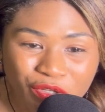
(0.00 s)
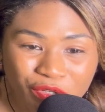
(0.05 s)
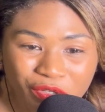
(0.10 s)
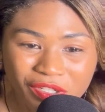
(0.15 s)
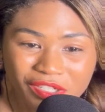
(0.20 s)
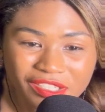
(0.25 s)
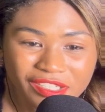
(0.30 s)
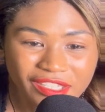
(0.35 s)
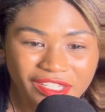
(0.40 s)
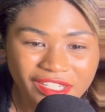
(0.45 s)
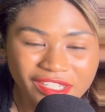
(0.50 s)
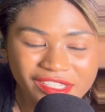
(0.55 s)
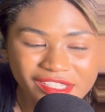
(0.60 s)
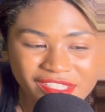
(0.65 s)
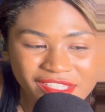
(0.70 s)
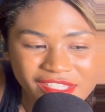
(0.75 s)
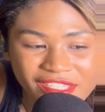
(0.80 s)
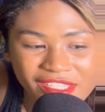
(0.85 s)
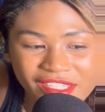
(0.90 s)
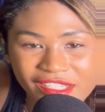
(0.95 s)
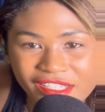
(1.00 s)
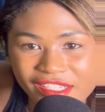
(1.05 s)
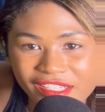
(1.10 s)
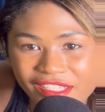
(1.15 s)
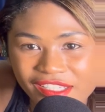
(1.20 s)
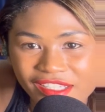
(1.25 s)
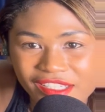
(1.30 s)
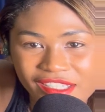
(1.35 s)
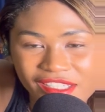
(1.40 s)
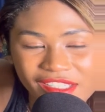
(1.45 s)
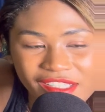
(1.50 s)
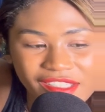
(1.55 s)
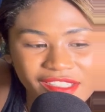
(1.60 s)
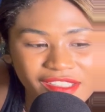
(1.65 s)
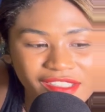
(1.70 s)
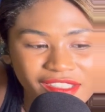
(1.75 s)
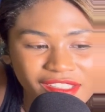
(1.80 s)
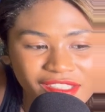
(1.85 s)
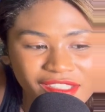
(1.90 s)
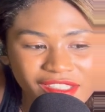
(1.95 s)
connecting